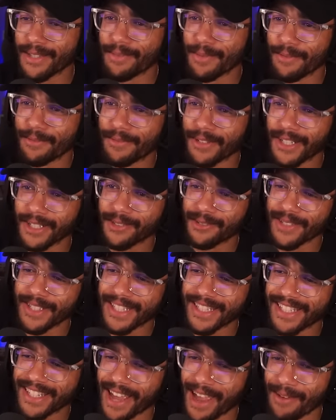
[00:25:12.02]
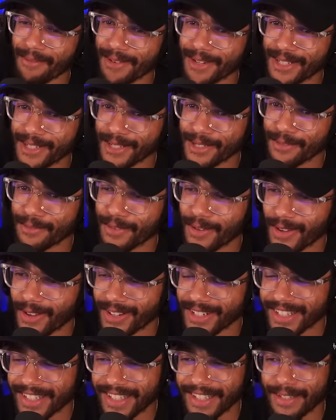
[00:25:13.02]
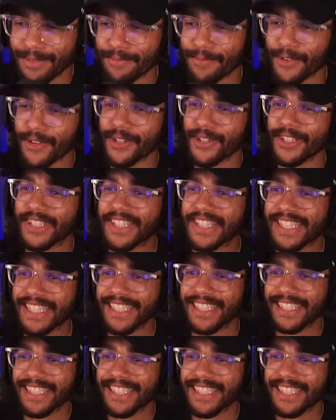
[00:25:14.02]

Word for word: been fucked with a time or two, falling asleep first.